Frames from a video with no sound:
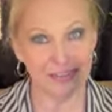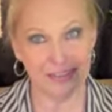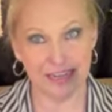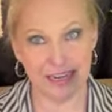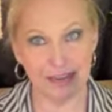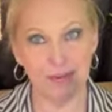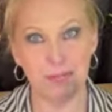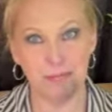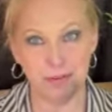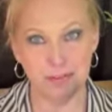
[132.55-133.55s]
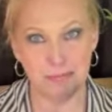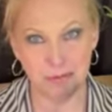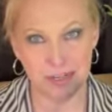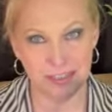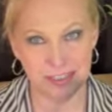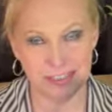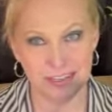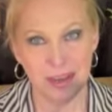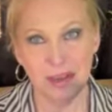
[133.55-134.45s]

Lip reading: it and give you my first impression.